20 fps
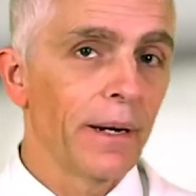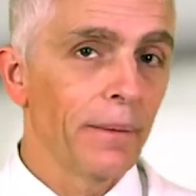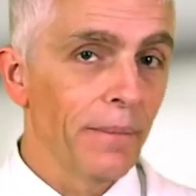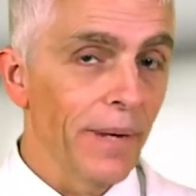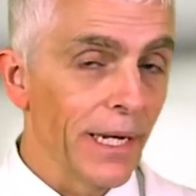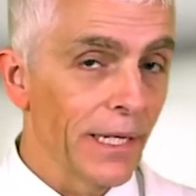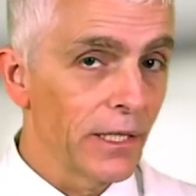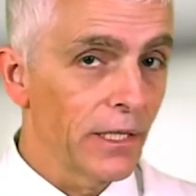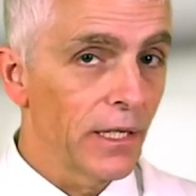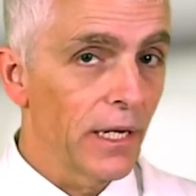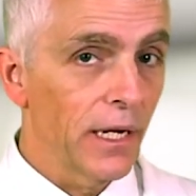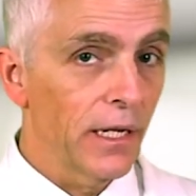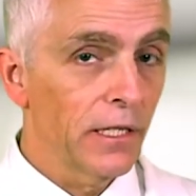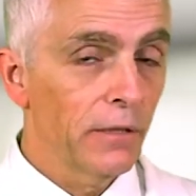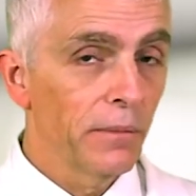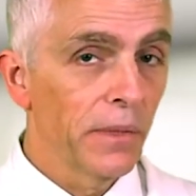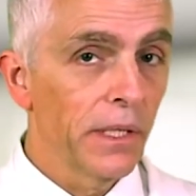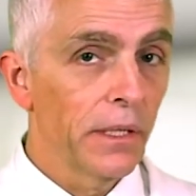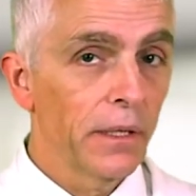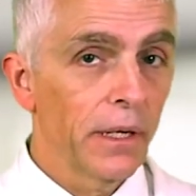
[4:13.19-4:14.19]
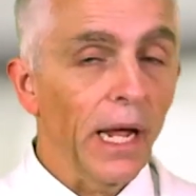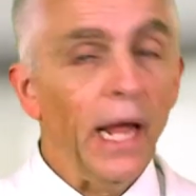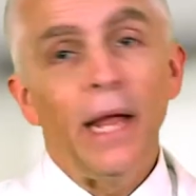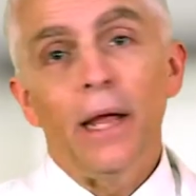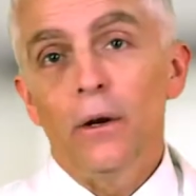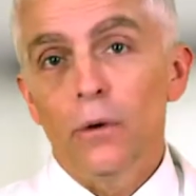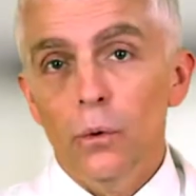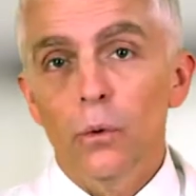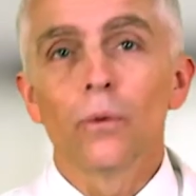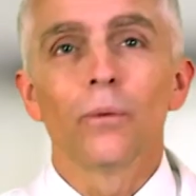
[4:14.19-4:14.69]
a mastectomy
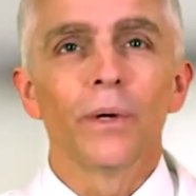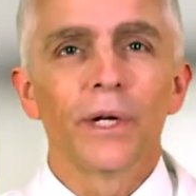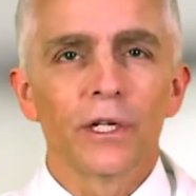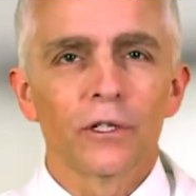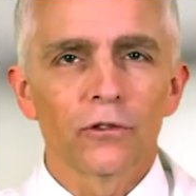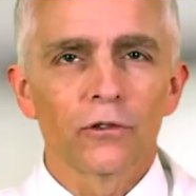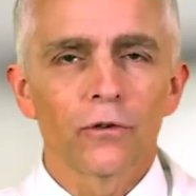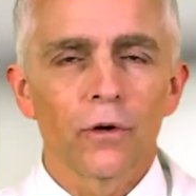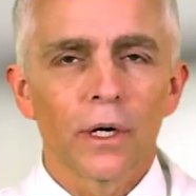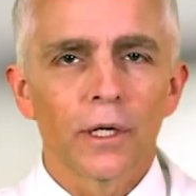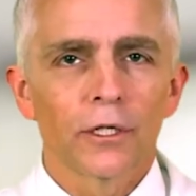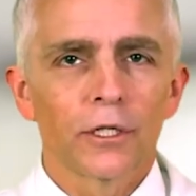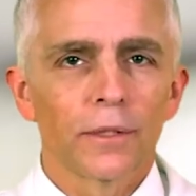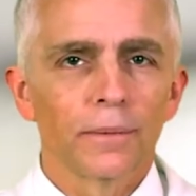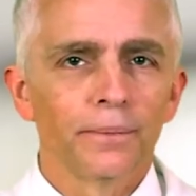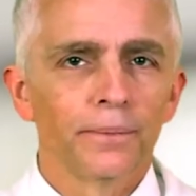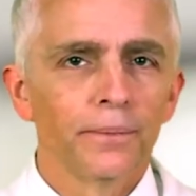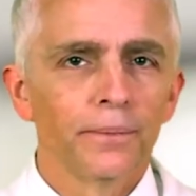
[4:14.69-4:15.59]
and or reconstruction.